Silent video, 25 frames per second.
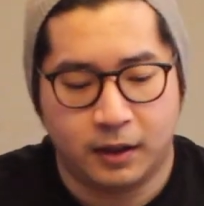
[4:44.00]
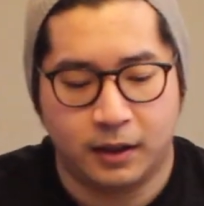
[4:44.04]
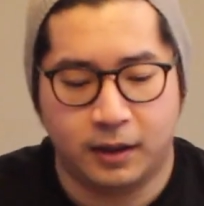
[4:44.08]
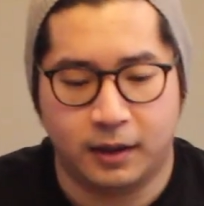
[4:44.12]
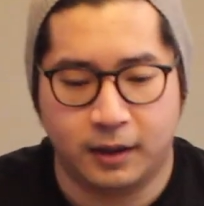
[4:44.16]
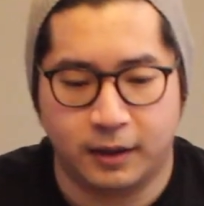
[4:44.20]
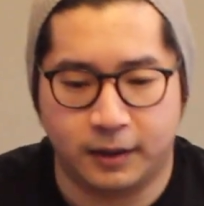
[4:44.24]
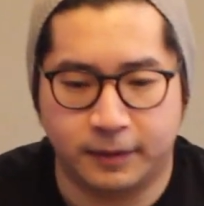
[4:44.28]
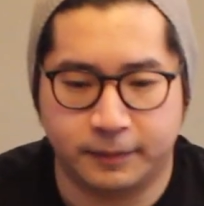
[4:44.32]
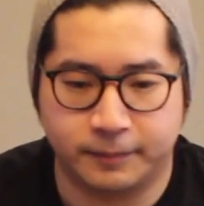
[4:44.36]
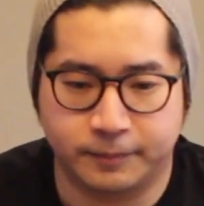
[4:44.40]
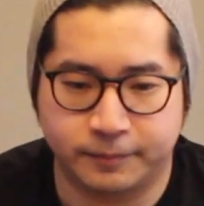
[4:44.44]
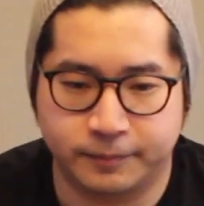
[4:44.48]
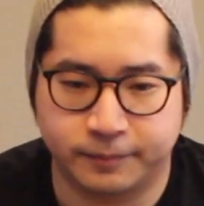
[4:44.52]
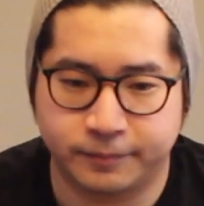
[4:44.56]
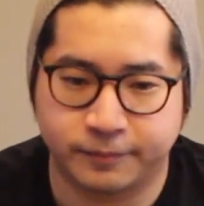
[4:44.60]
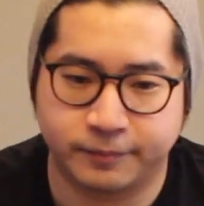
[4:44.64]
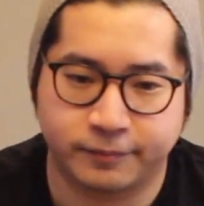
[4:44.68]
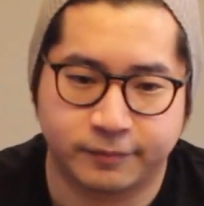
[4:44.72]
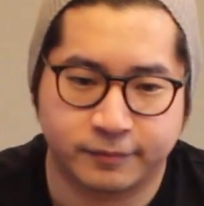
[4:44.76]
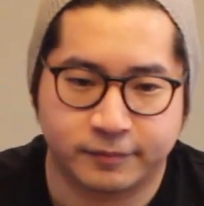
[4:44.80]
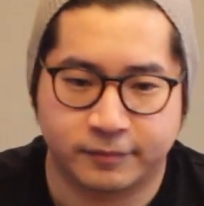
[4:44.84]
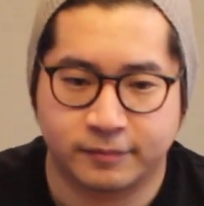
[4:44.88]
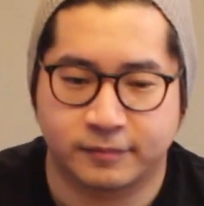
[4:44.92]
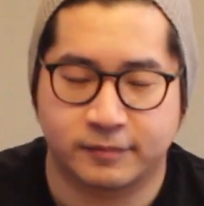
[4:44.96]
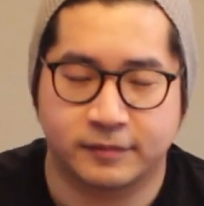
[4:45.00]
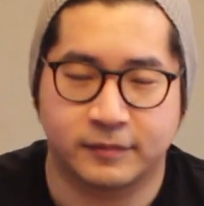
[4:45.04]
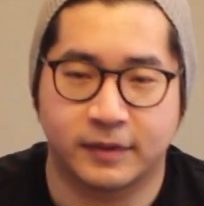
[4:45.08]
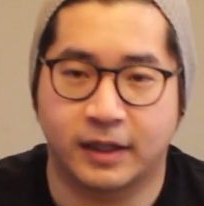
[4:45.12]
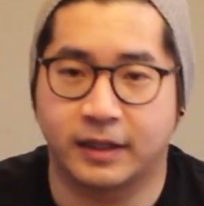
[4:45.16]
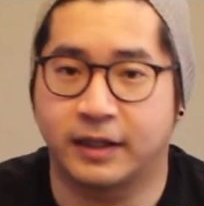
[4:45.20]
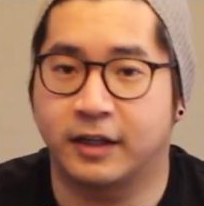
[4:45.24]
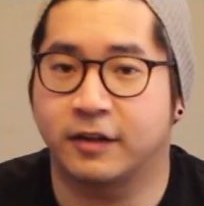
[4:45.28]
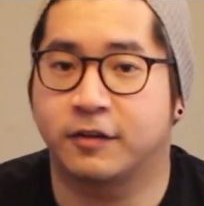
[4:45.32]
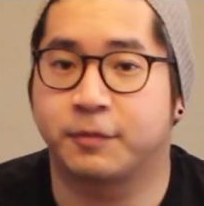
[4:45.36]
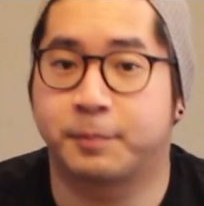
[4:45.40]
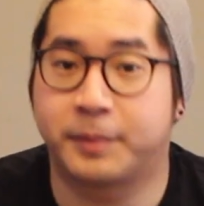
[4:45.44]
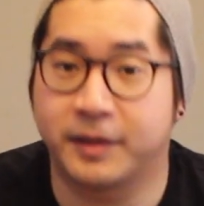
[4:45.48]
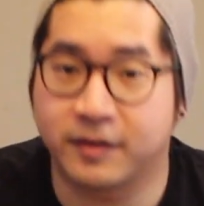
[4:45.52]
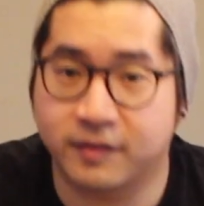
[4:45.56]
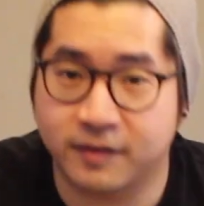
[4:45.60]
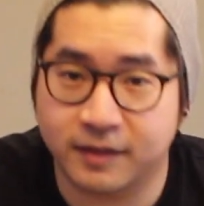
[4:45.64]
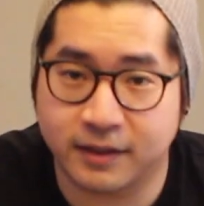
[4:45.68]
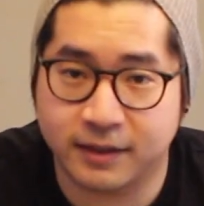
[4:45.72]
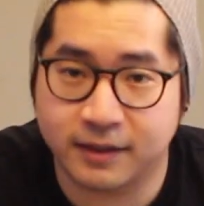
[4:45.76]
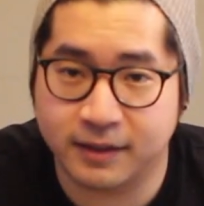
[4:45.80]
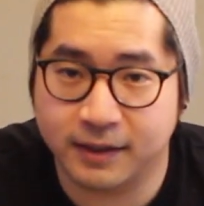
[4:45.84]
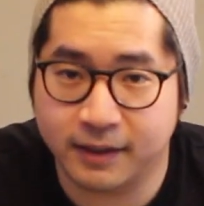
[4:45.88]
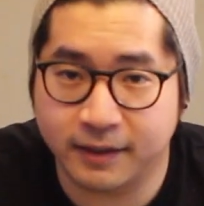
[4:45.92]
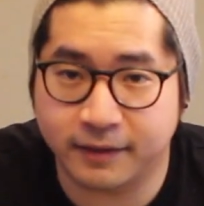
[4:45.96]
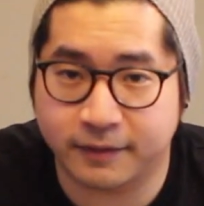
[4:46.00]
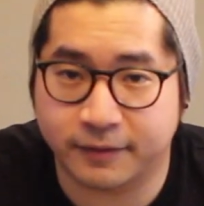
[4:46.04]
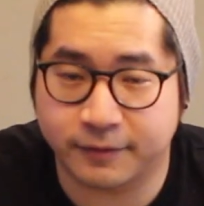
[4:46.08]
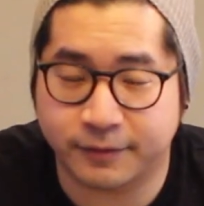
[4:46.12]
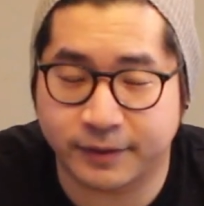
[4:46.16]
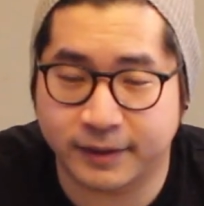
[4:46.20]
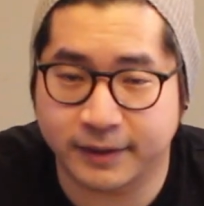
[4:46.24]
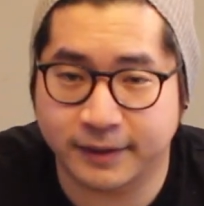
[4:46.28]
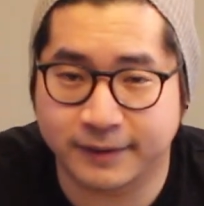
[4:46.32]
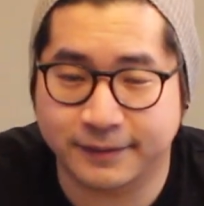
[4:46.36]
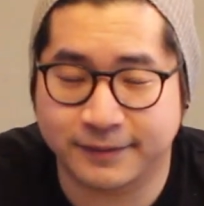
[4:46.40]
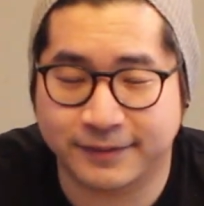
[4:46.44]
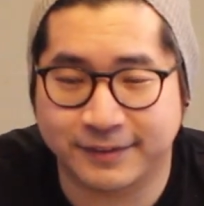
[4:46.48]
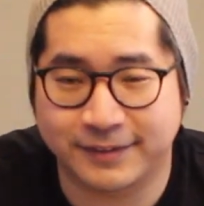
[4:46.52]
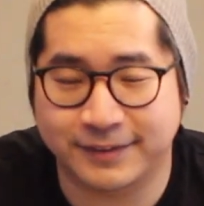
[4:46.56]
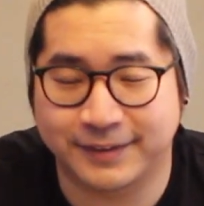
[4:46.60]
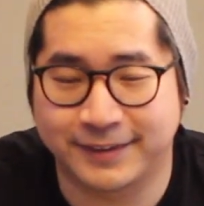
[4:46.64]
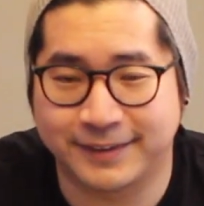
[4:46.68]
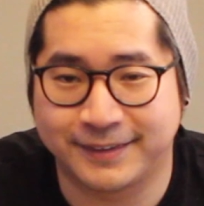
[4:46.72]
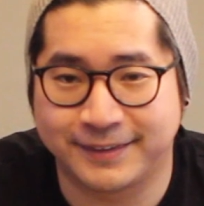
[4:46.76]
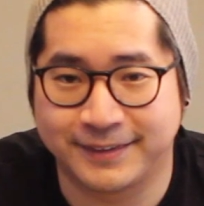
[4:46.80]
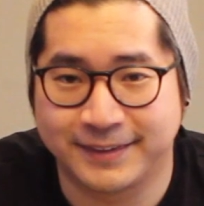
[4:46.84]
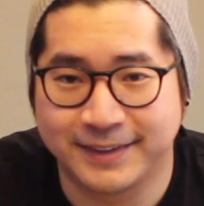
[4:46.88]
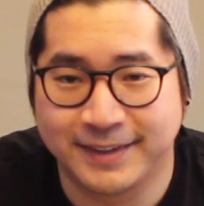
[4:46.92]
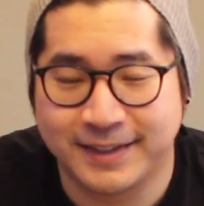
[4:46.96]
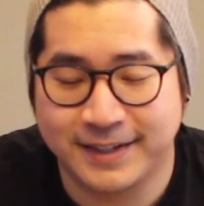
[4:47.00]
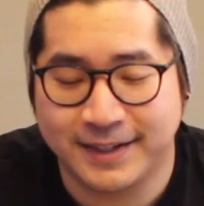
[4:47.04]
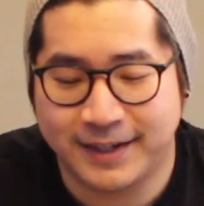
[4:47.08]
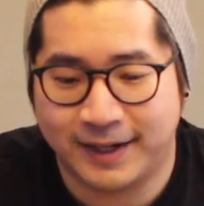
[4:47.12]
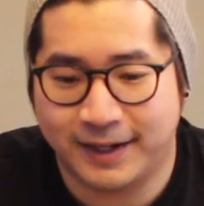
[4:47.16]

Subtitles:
And that's basically it, right? So.